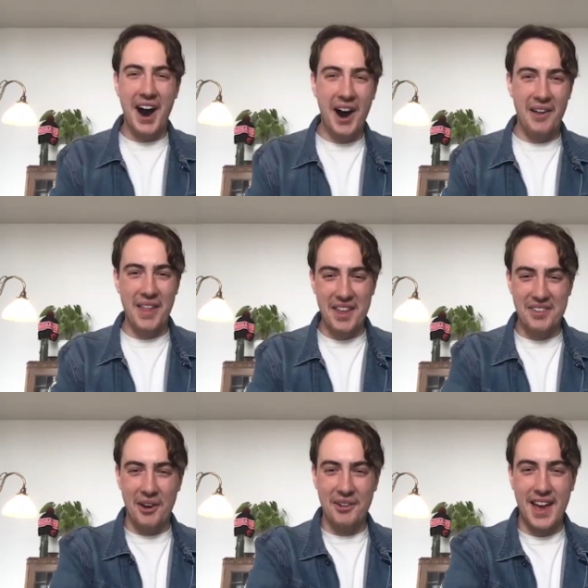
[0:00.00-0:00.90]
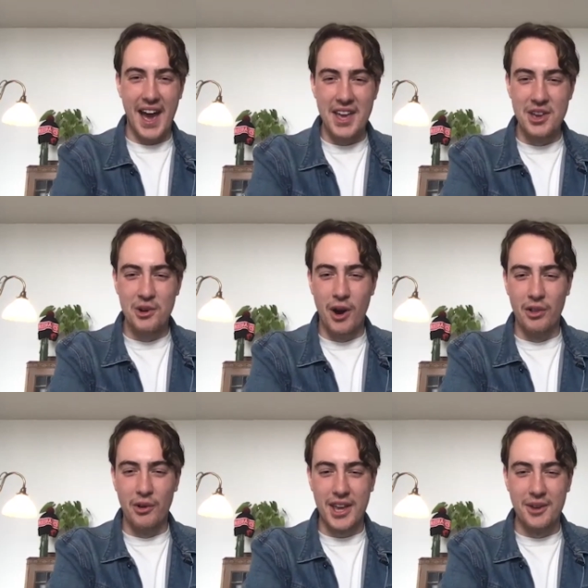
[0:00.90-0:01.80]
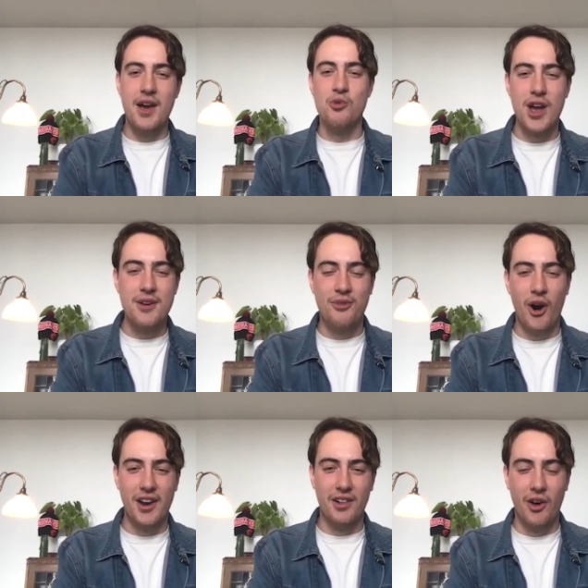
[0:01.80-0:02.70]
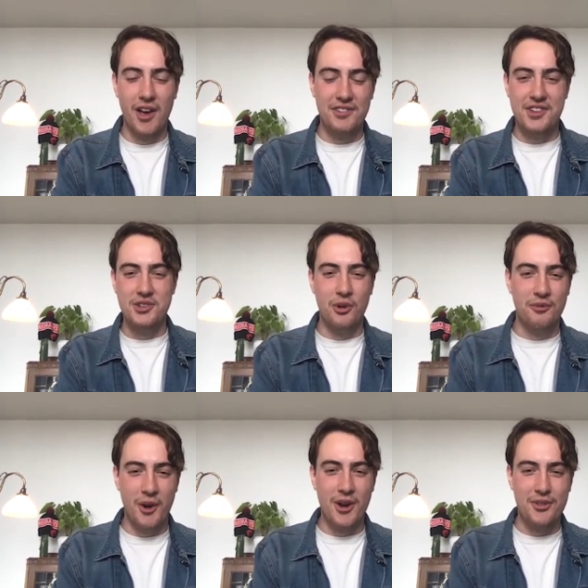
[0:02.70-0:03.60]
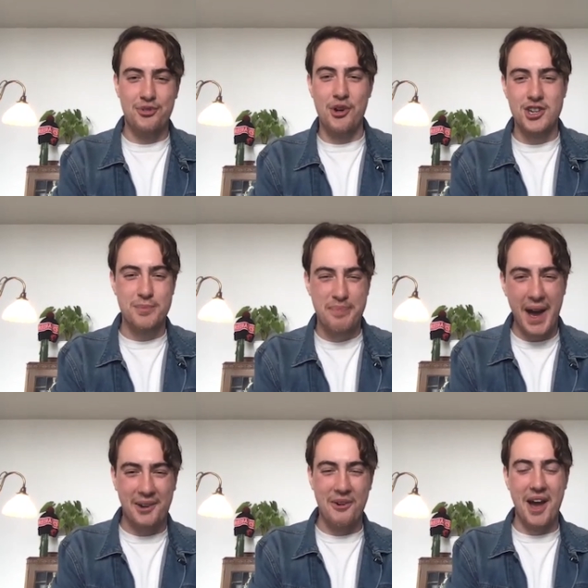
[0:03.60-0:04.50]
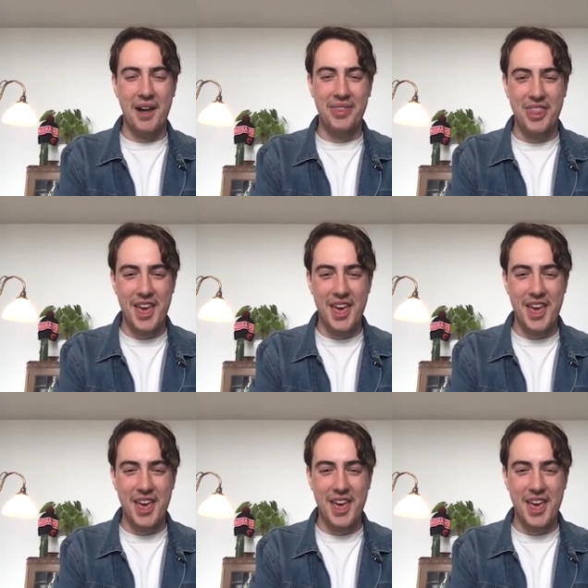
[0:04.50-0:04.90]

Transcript: oh, that is okay. You are looking revitalized in your very fresh background